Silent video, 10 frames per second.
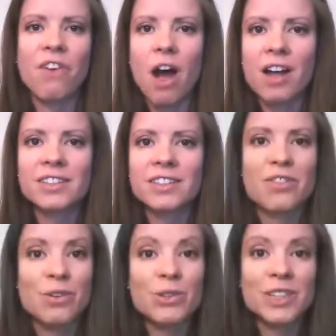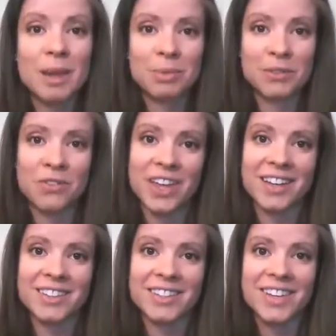fonts, those types of
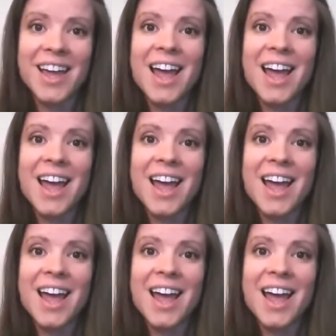things,